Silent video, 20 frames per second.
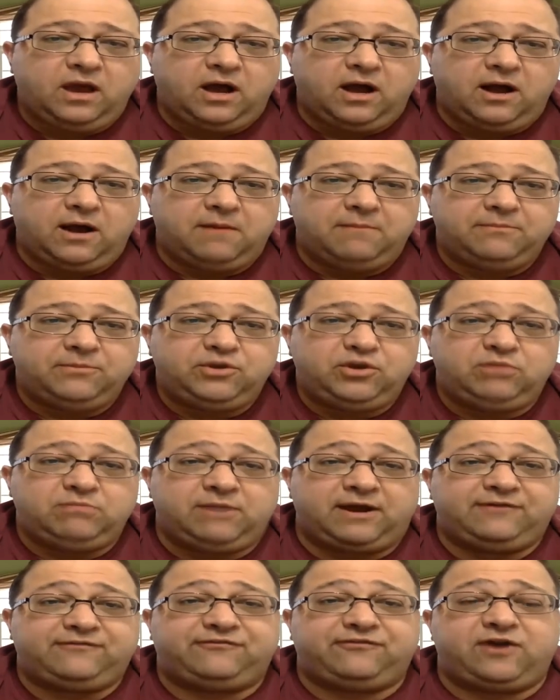Um, you
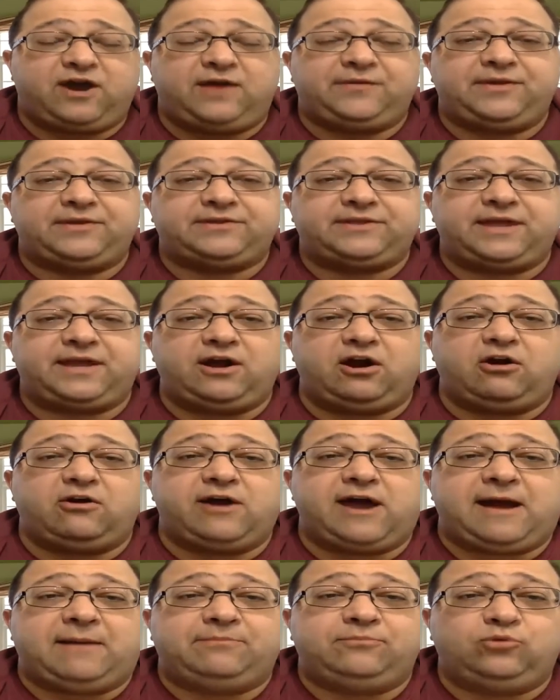might find that they
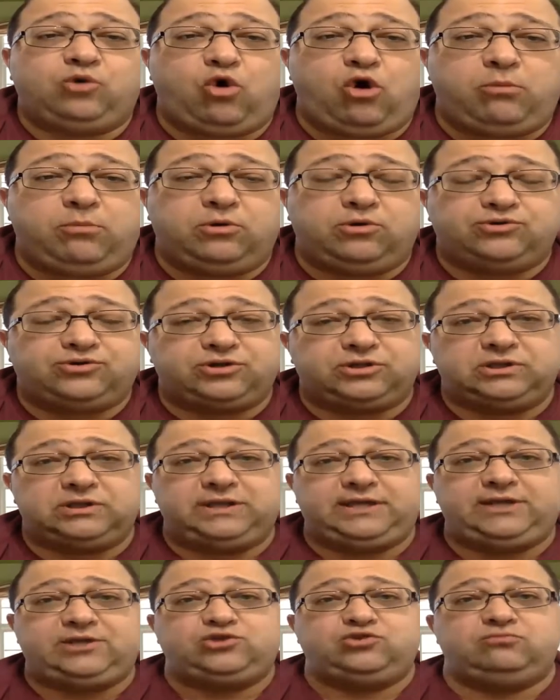are abnormal to
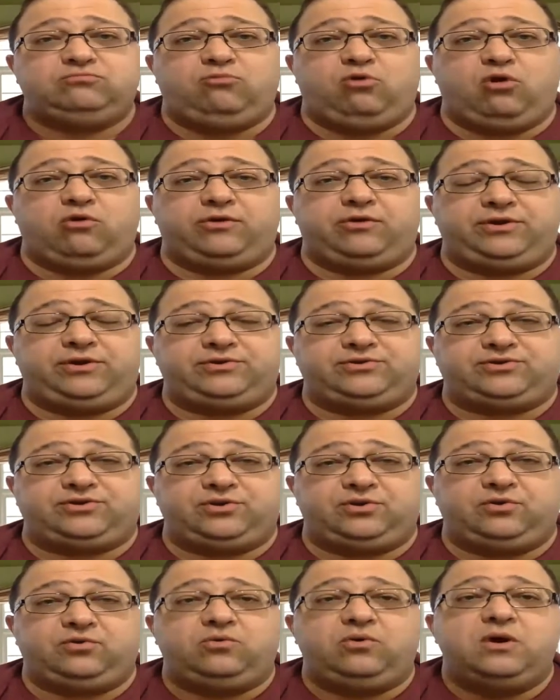lead you more
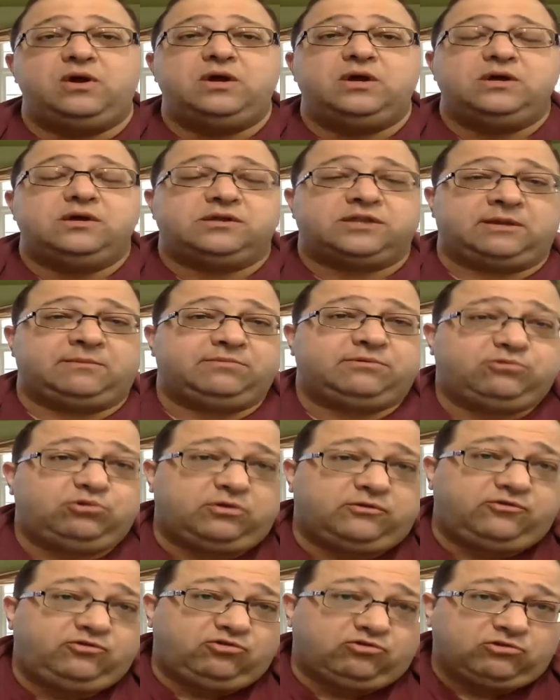into some
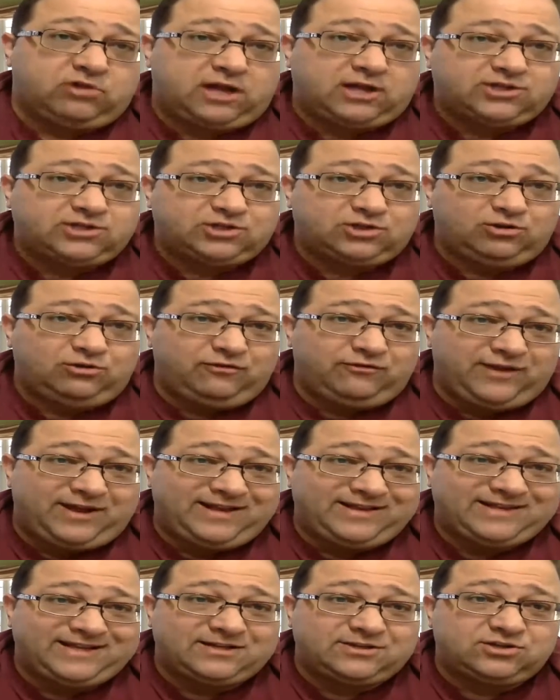sort of neurological
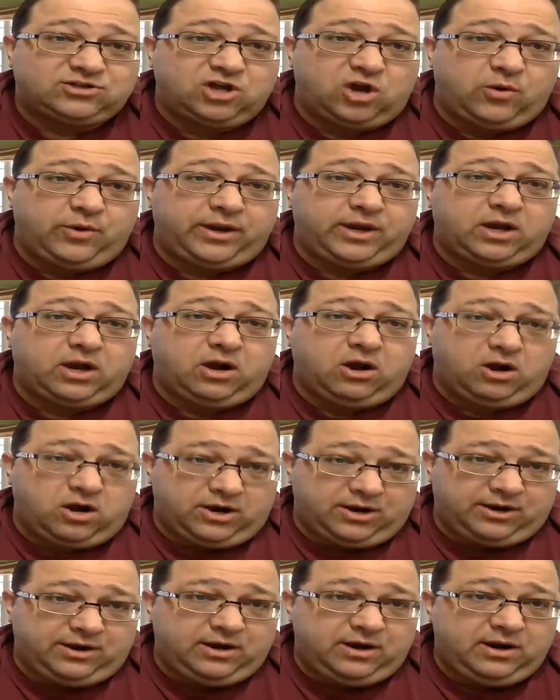event that's going
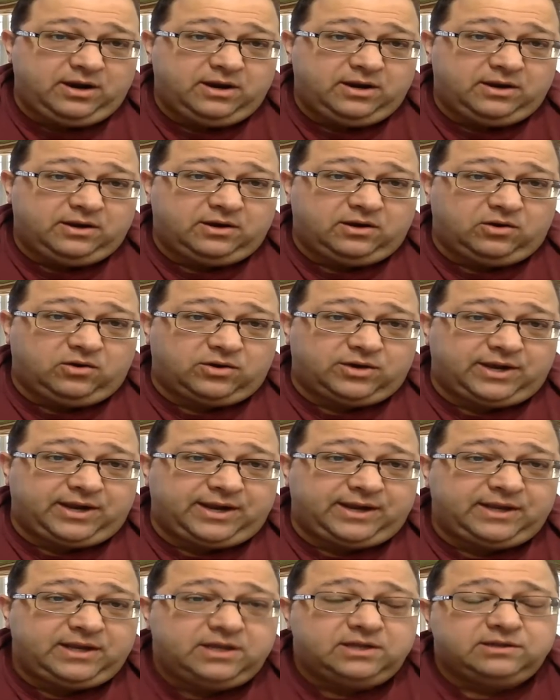on.
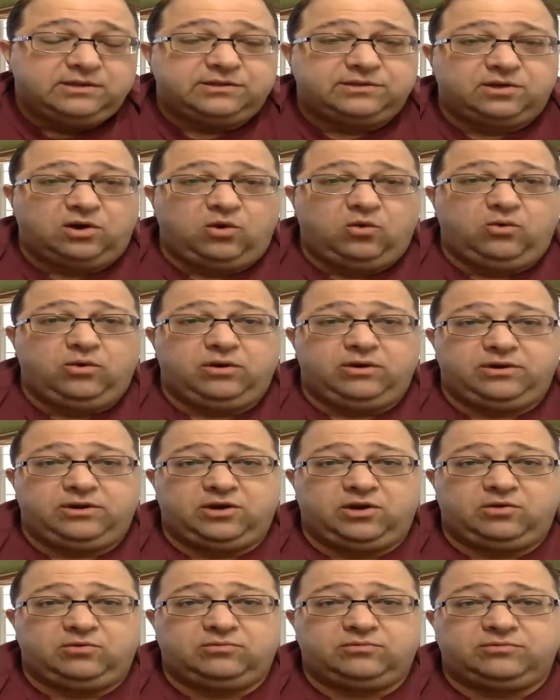Okay, so you
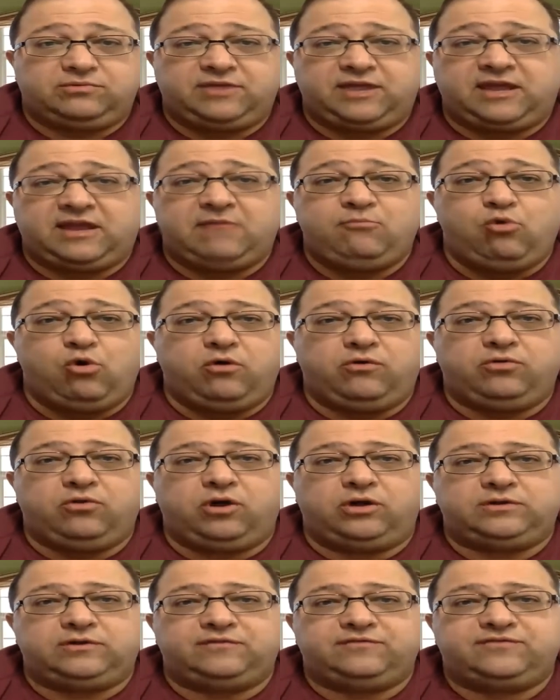know, thinking more
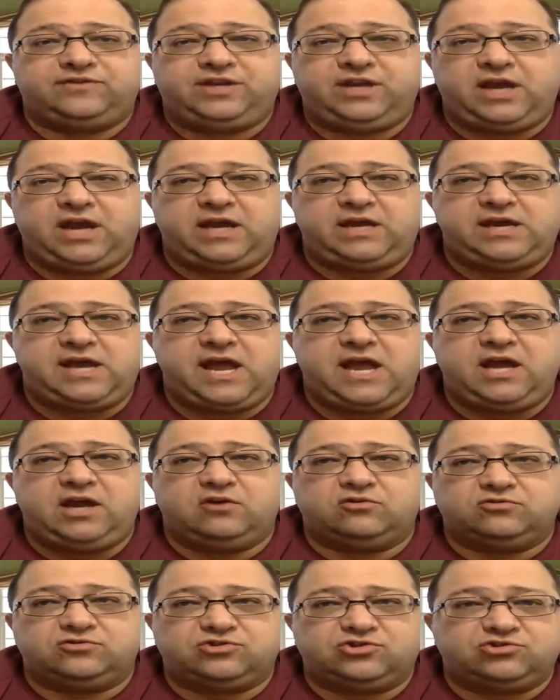along those TIA
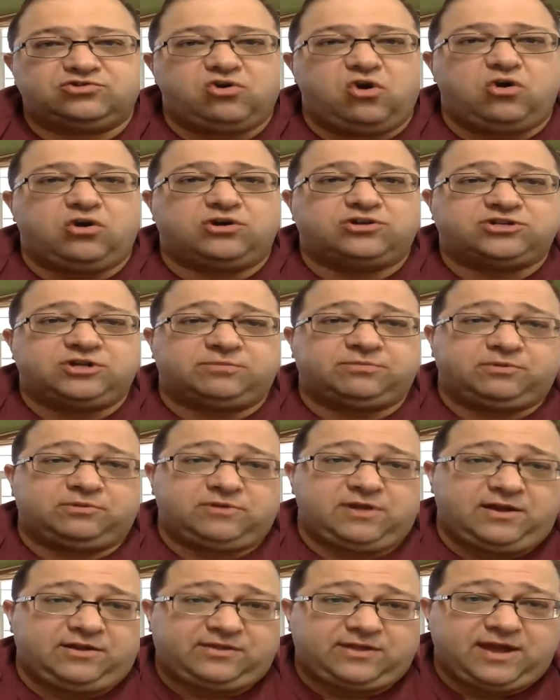or a stroke or
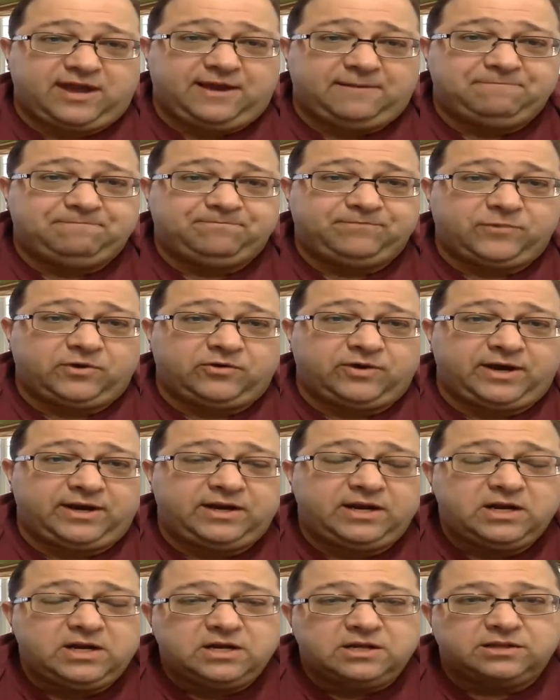something like that. All
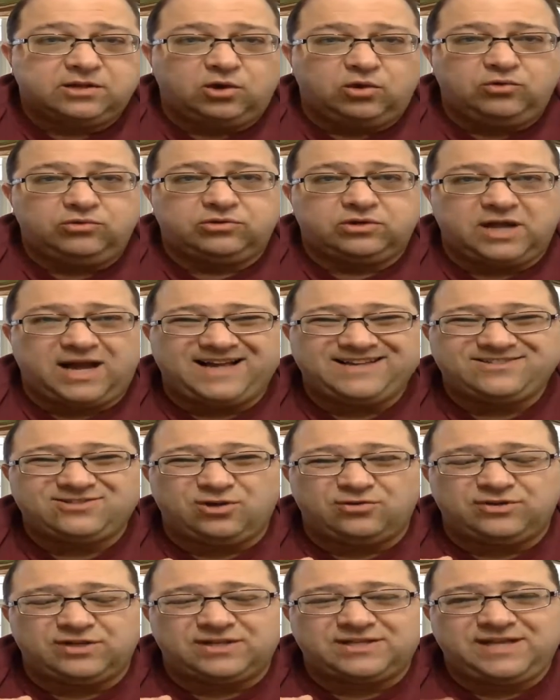right, so guys,
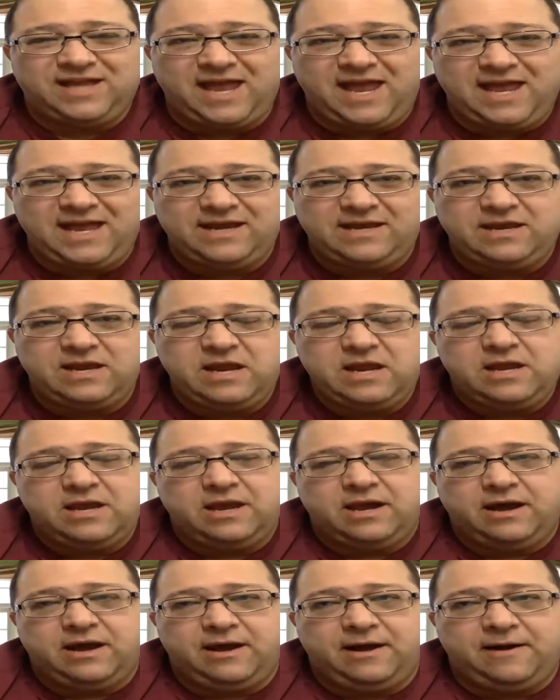those are ten
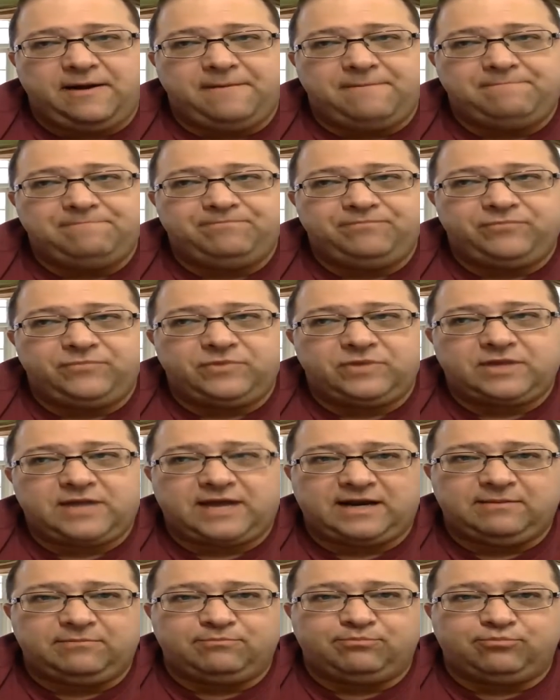um,
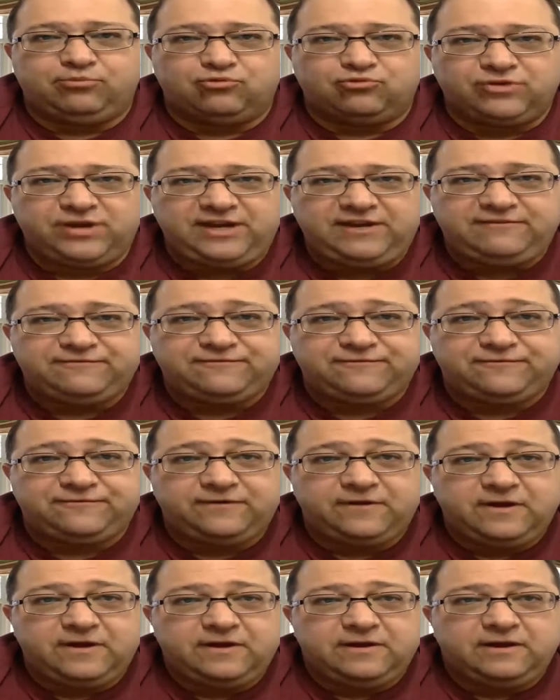kind of
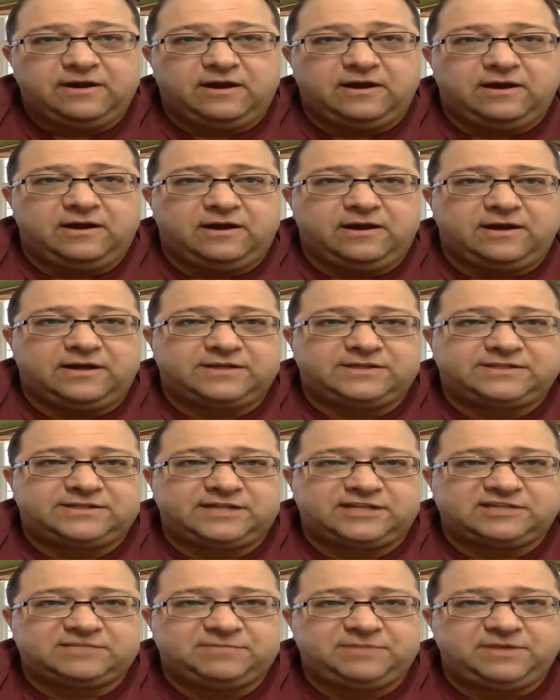brief uh,
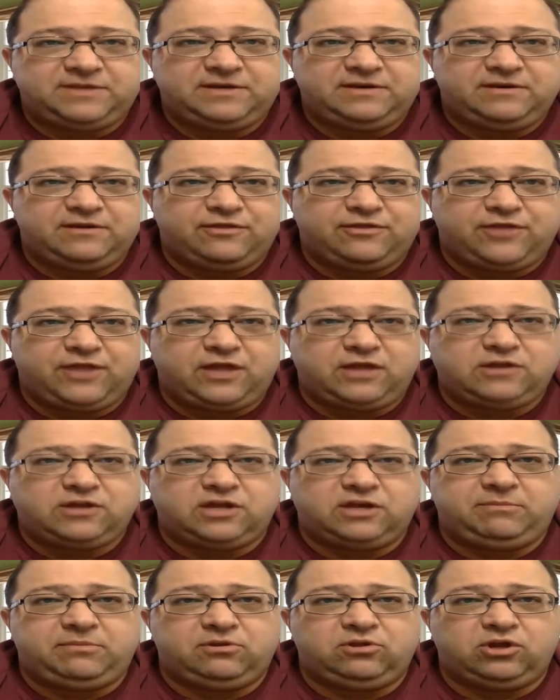assessment things
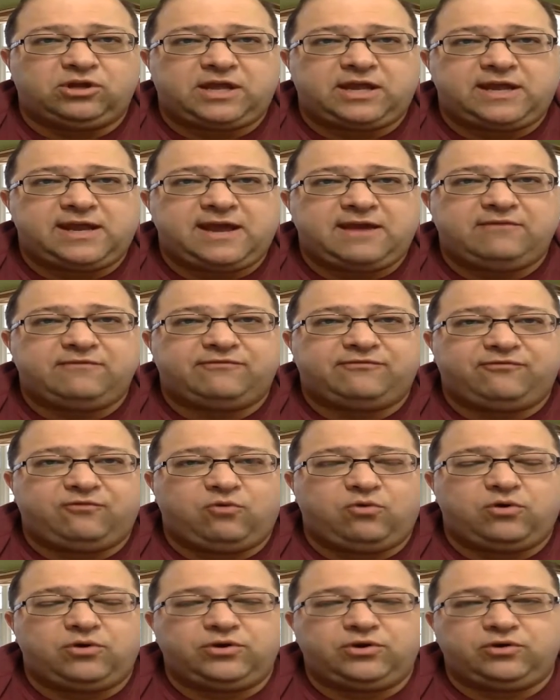you're going to be looking at
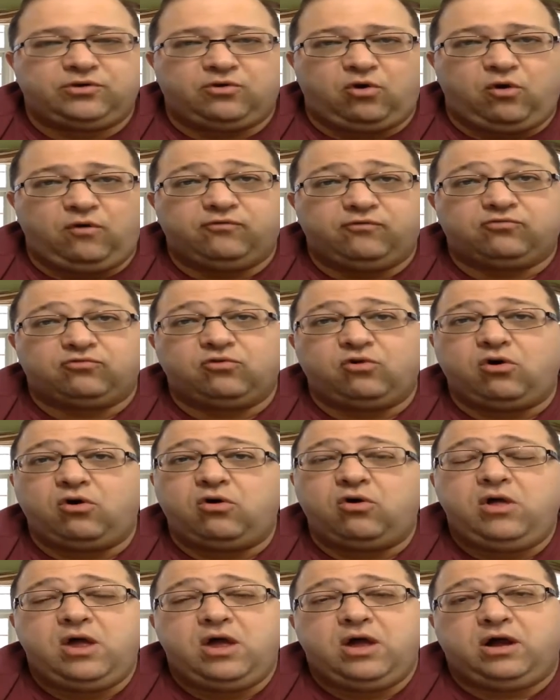for your
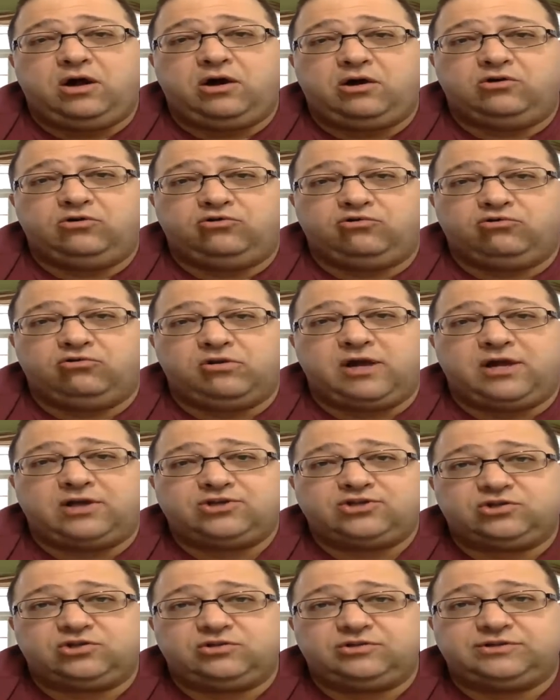overall uh,
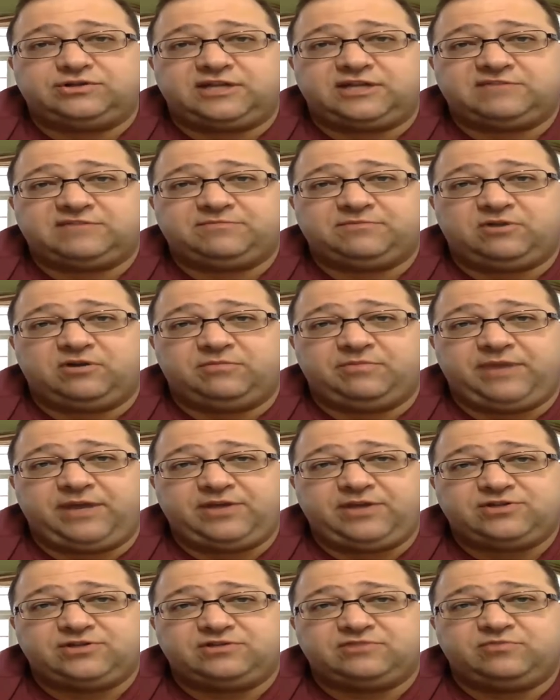neurological assessment on
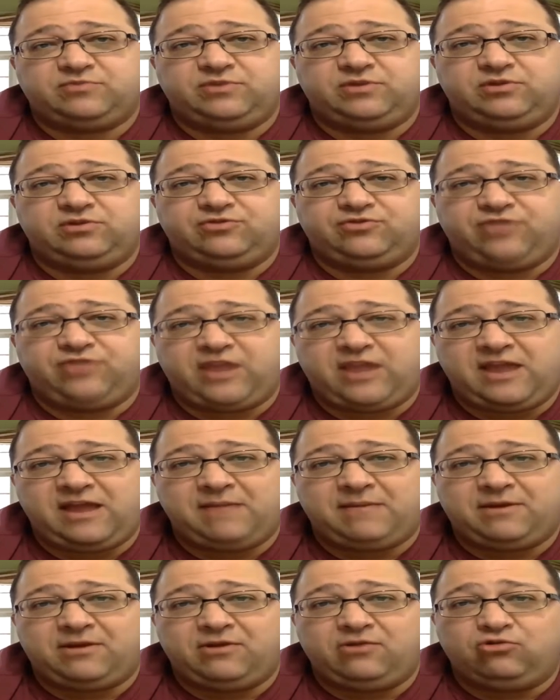patients when you're
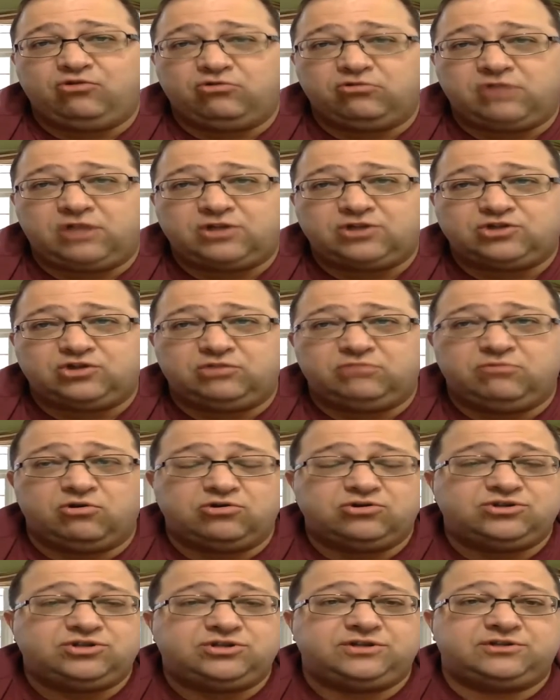thinking about a neurological
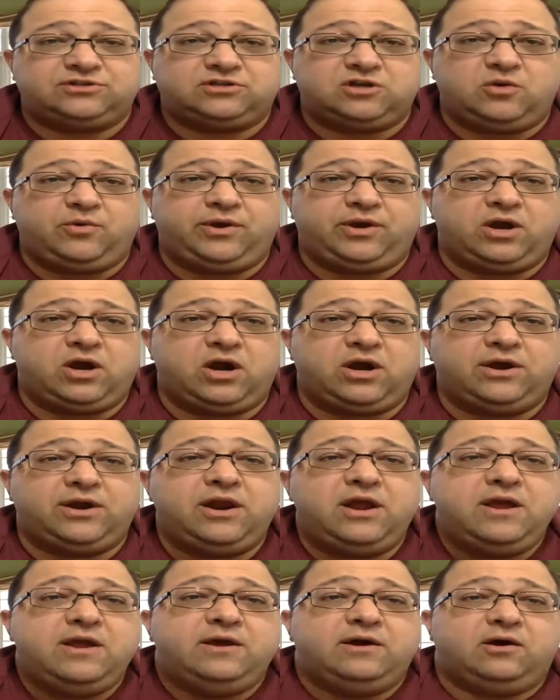emergency that's going
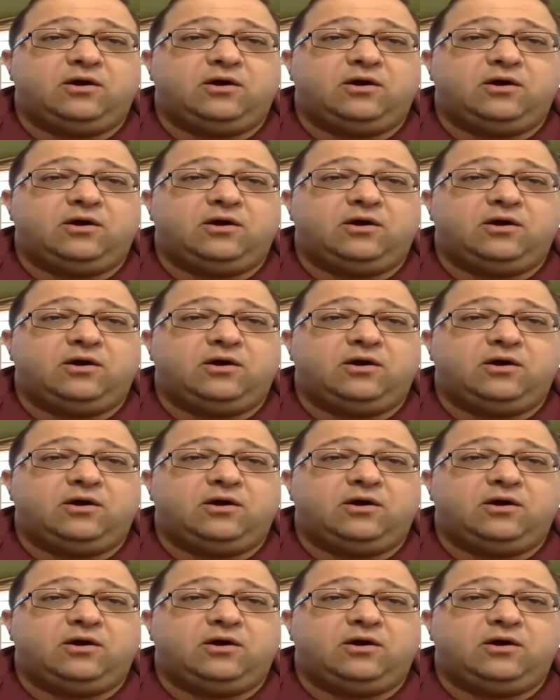on.